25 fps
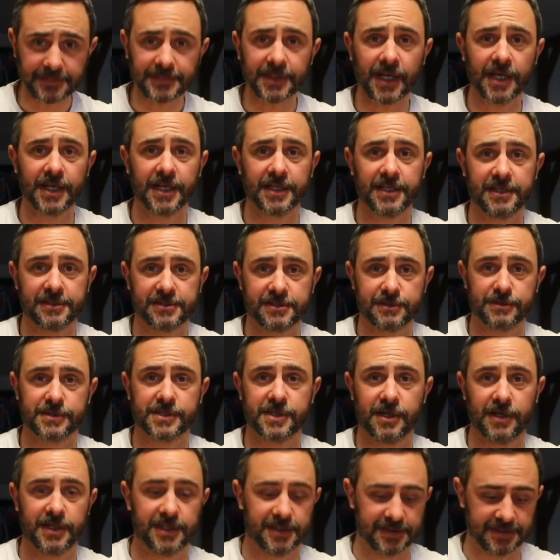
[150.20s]
And I literally was
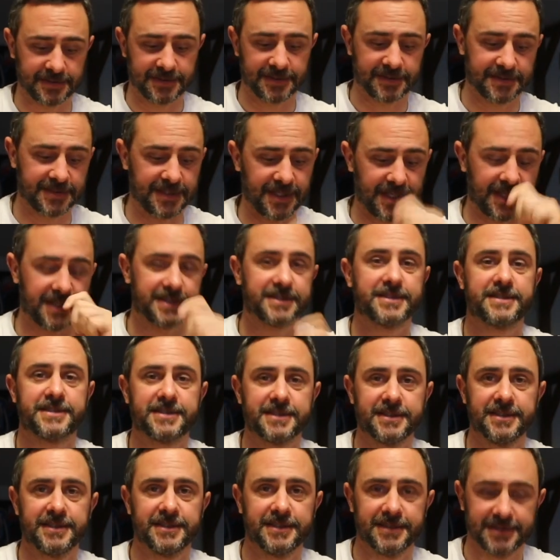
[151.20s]
going,
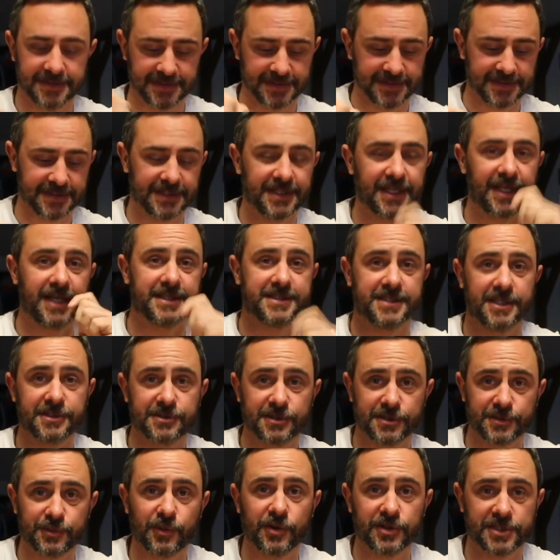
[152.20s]
glass, as I
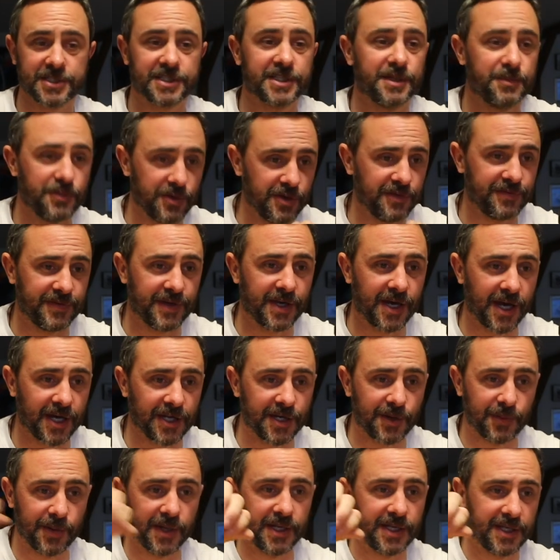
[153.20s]
was watching the movie.
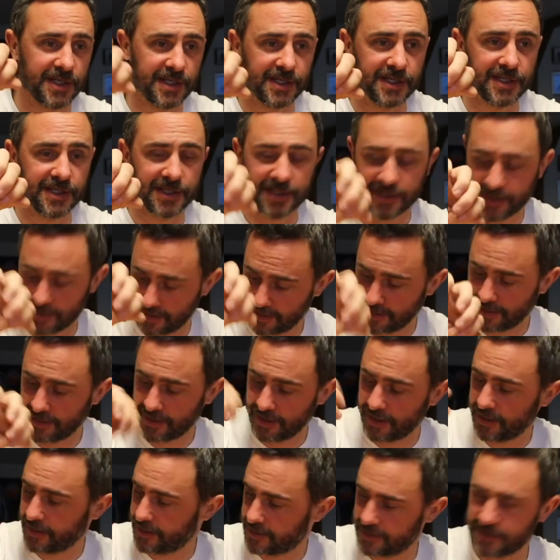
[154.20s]
And I went,
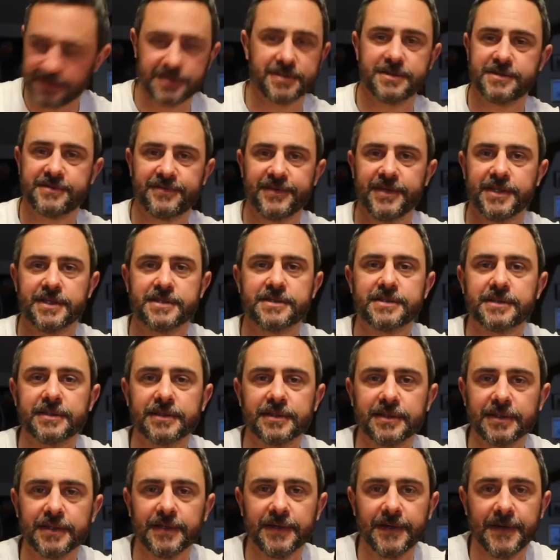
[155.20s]
it's finished.
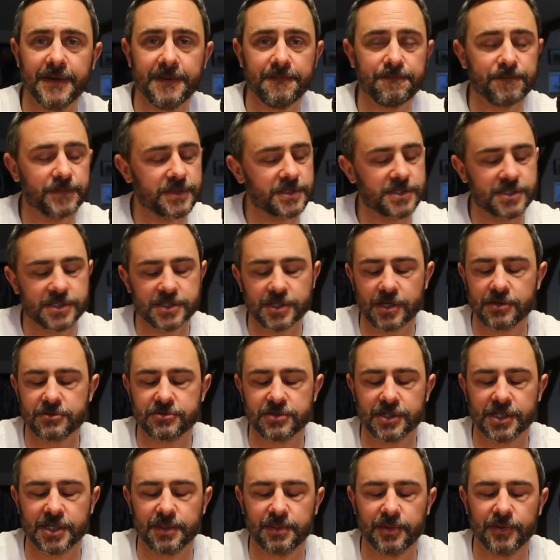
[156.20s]
It's so
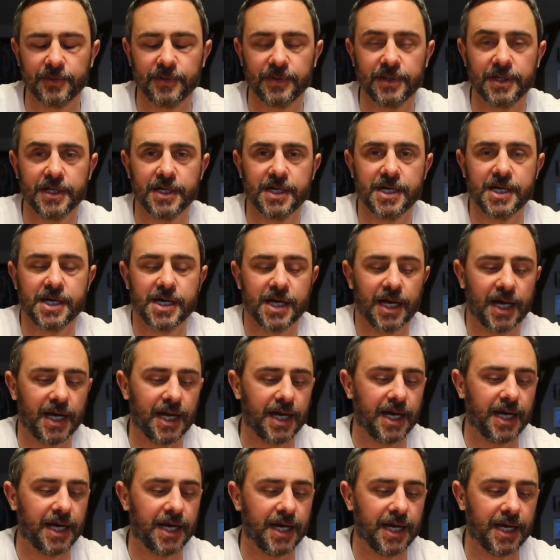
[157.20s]
drinkable.
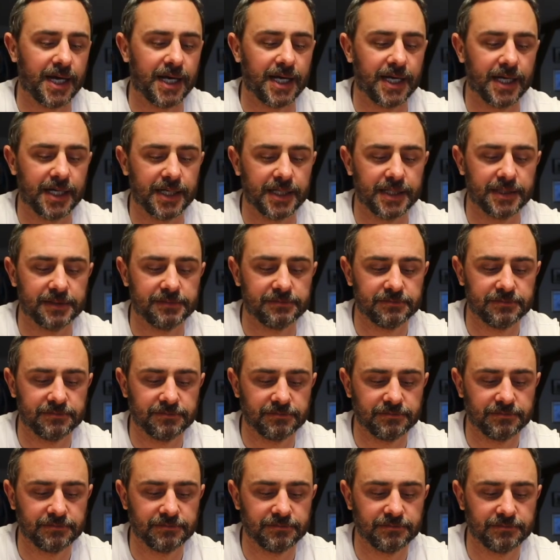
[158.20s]

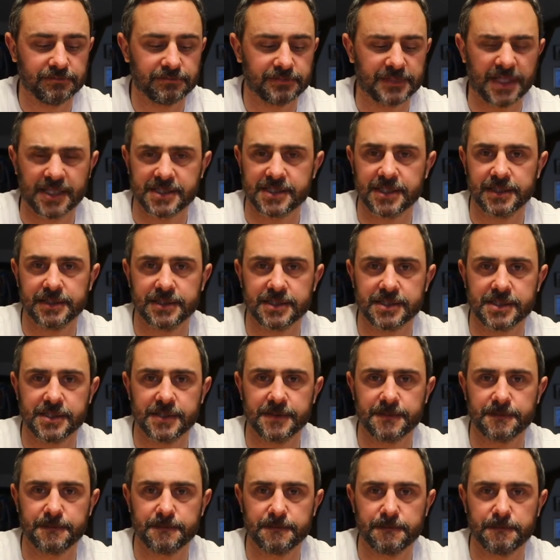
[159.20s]
That's it, isn't it?